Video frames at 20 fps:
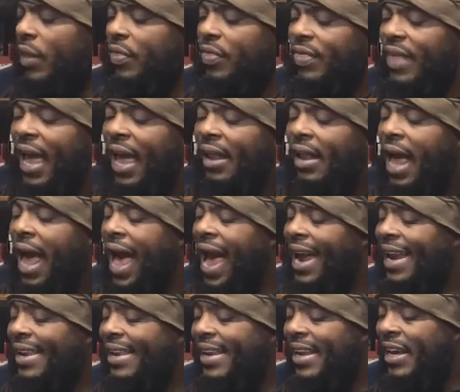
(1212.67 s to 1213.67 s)
that
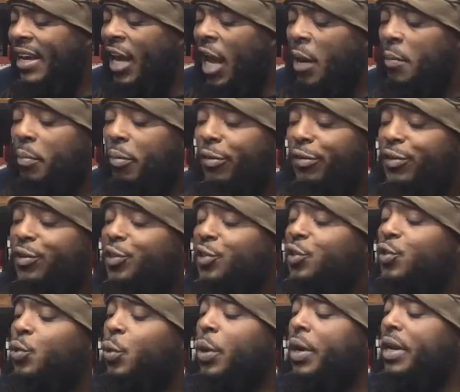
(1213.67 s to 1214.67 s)
idea and
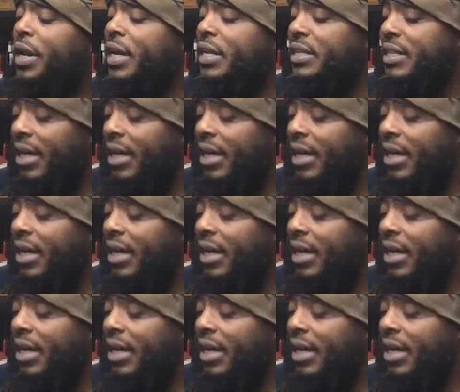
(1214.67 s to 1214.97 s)
pursue it into